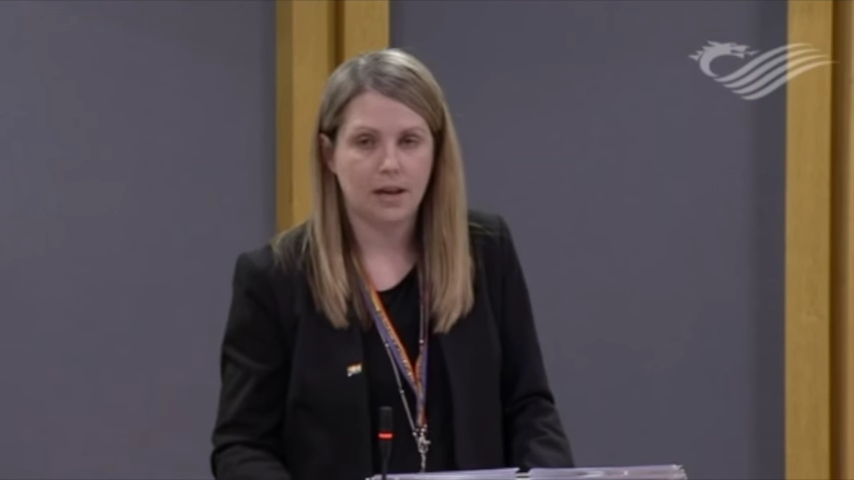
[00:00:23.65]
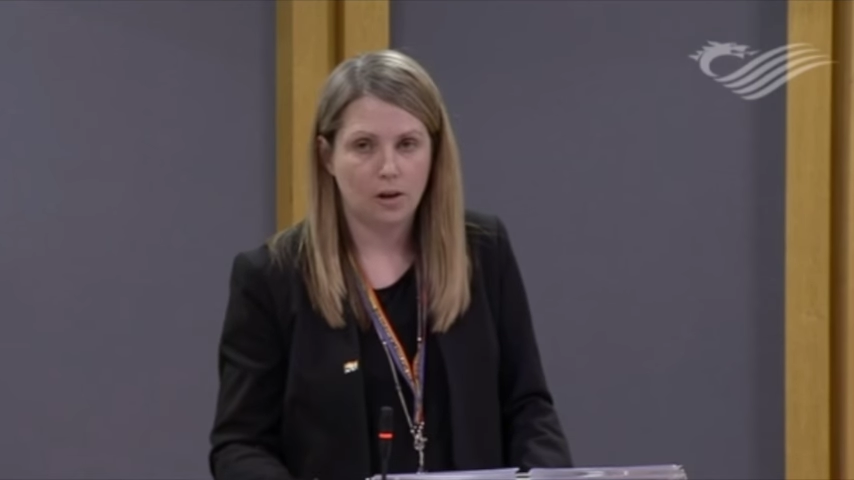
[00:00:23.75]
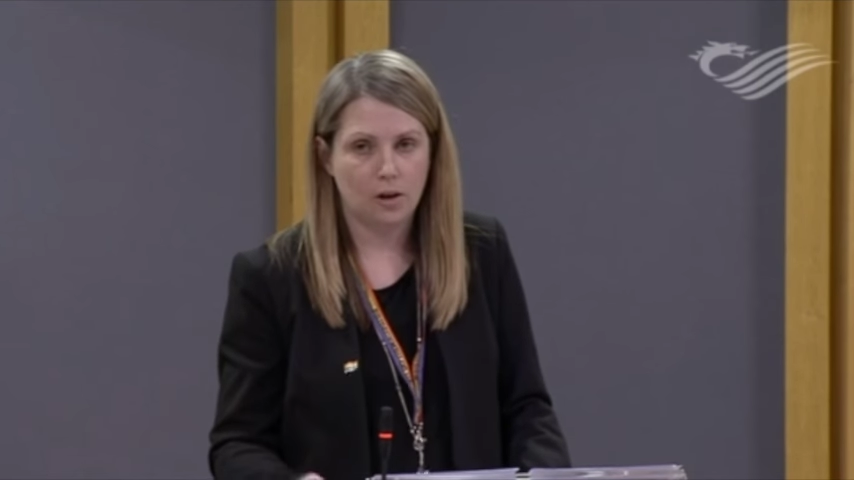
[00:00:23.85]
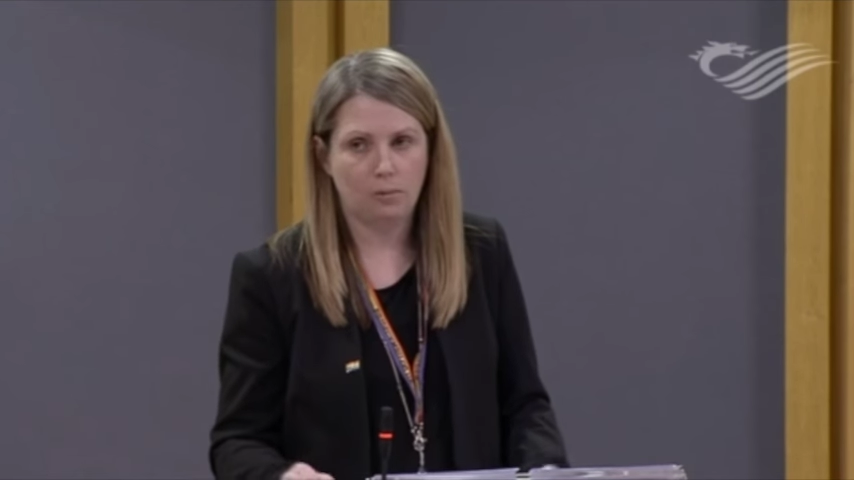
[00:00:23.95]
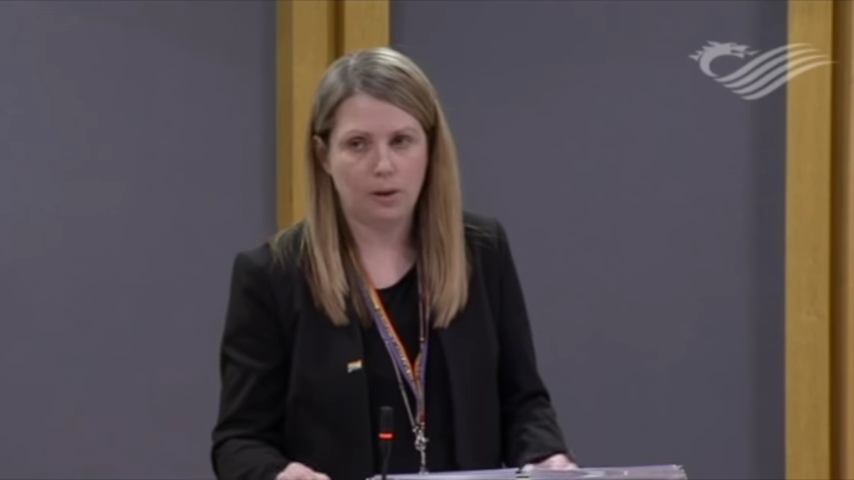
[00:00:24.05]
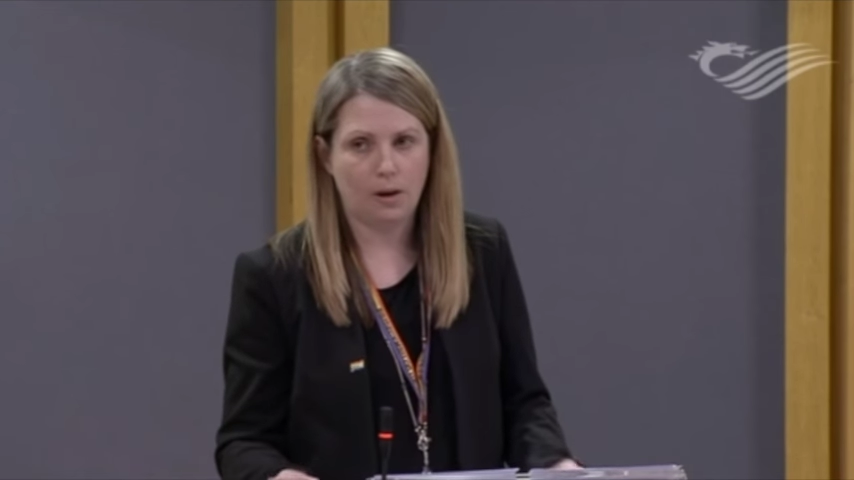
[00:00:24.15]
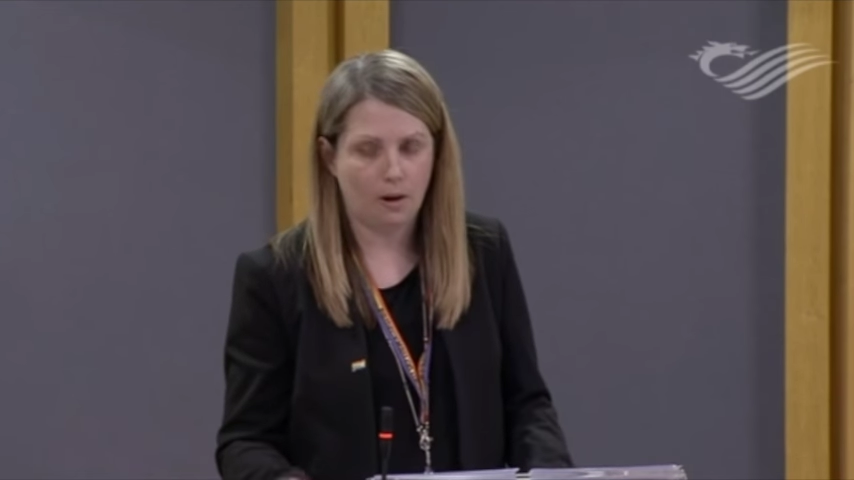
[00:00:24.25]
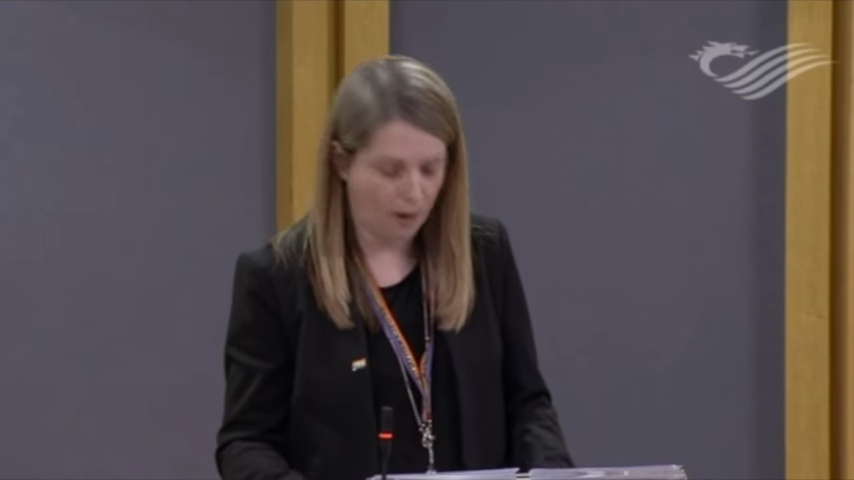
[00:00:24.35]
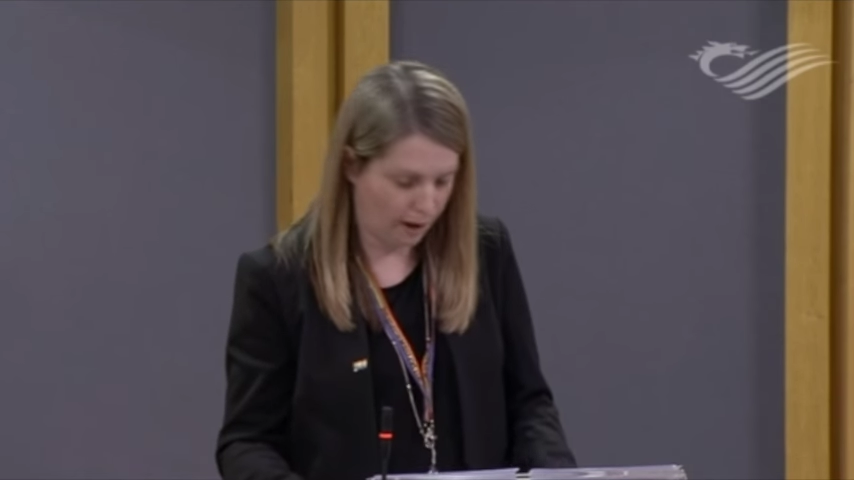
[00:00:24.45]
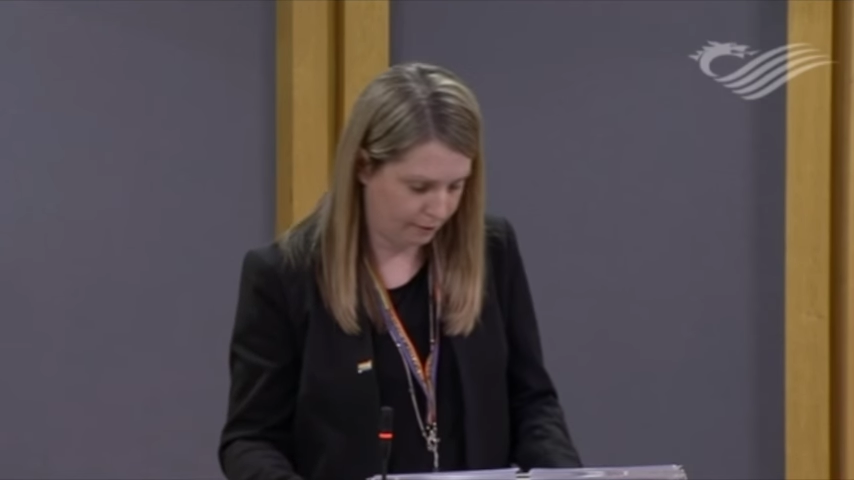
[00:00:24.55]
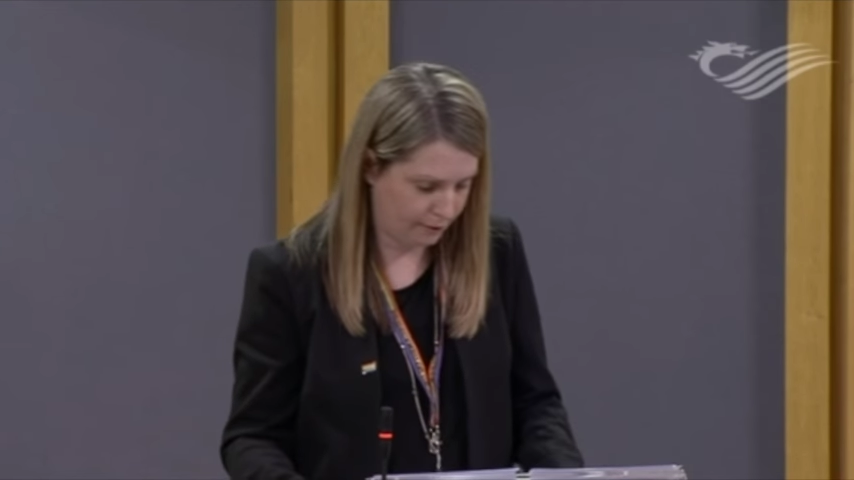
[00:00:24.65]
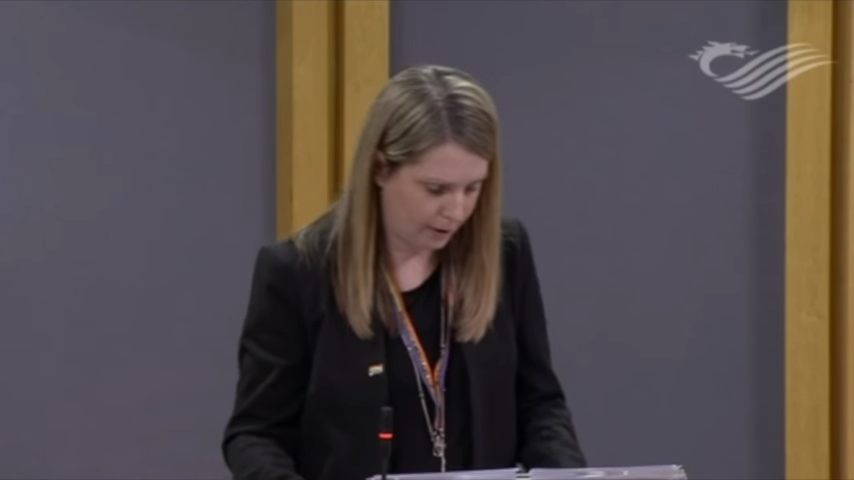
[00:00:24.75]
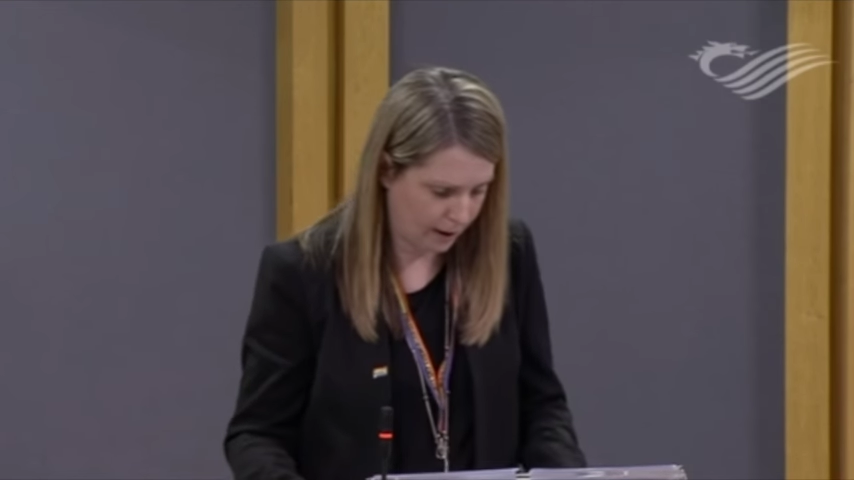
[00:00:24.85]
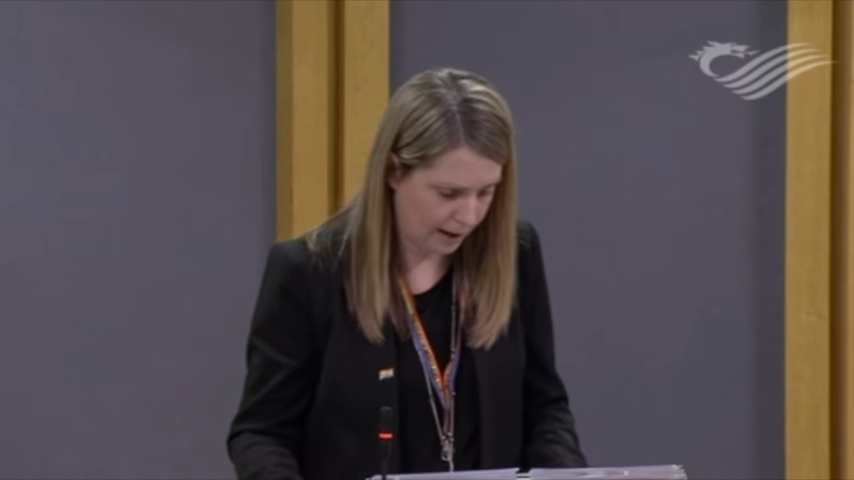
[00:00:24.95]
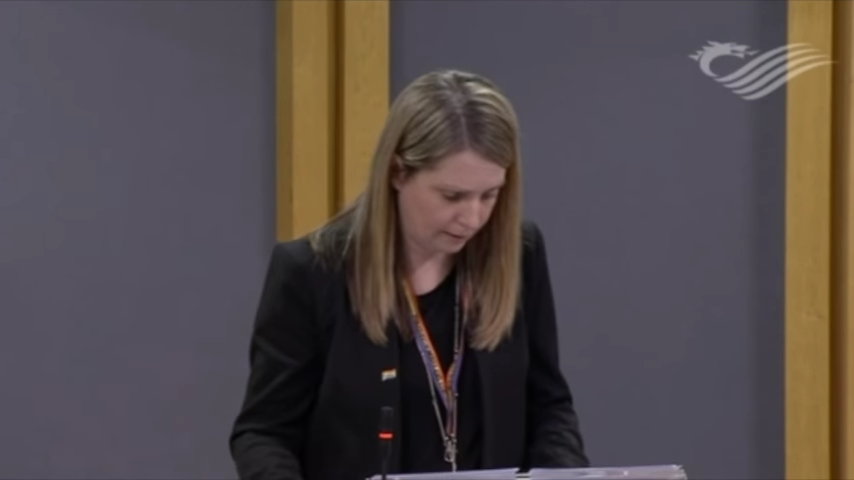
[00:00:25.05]
who we are and for
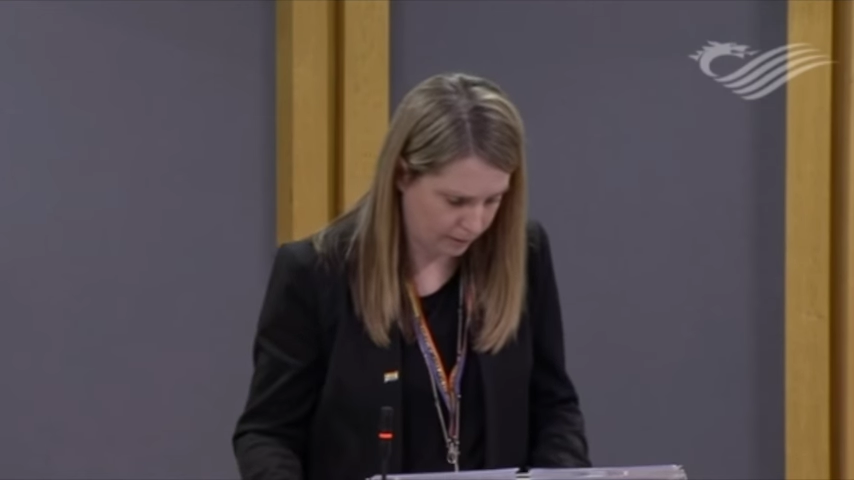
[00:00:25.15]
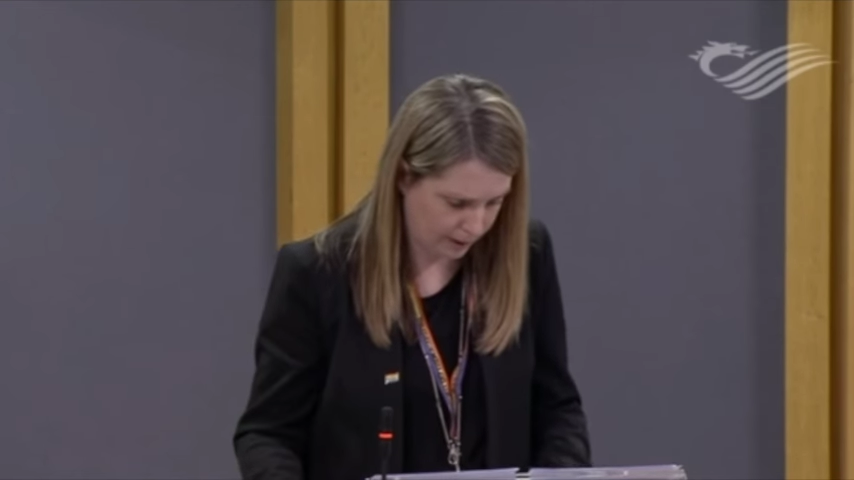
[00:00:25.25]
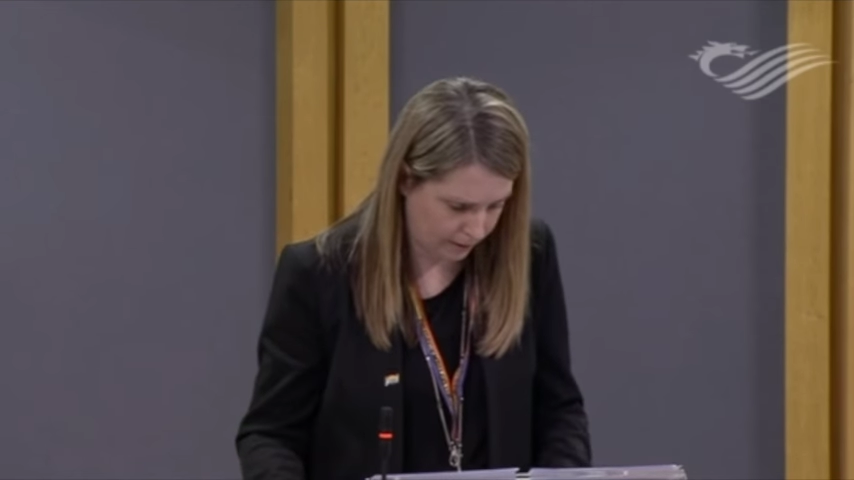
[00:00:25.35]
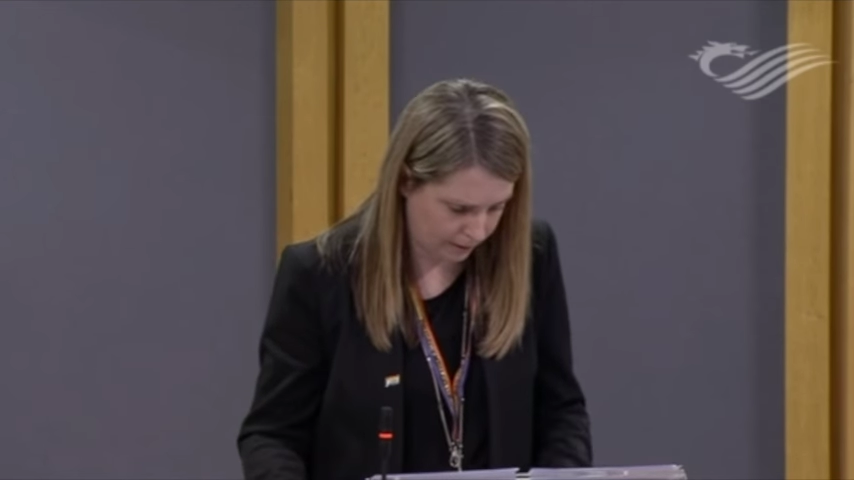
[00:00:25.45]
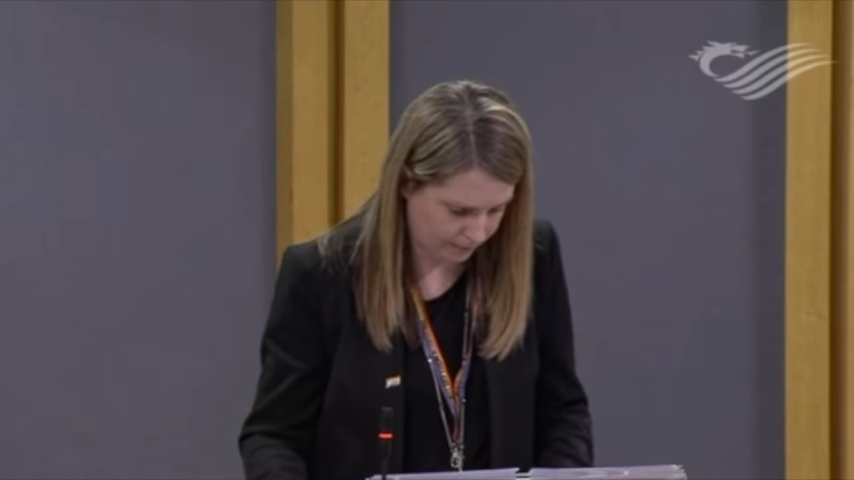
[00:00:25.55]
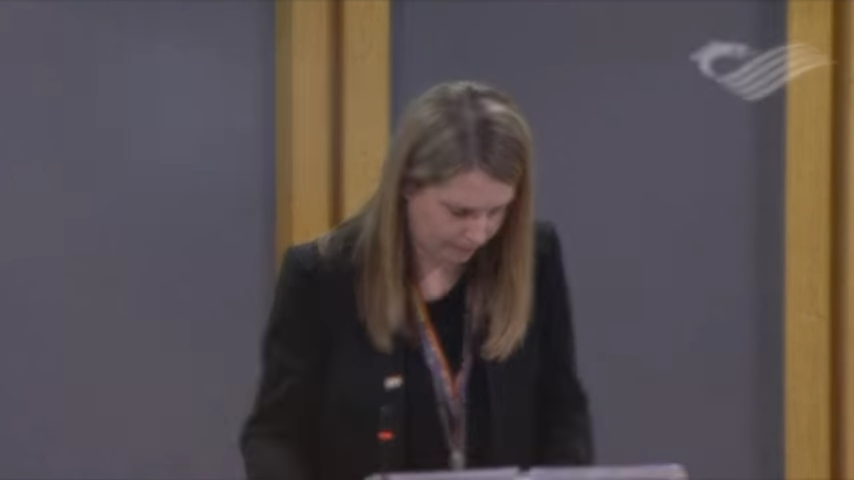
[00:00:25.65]
how we are.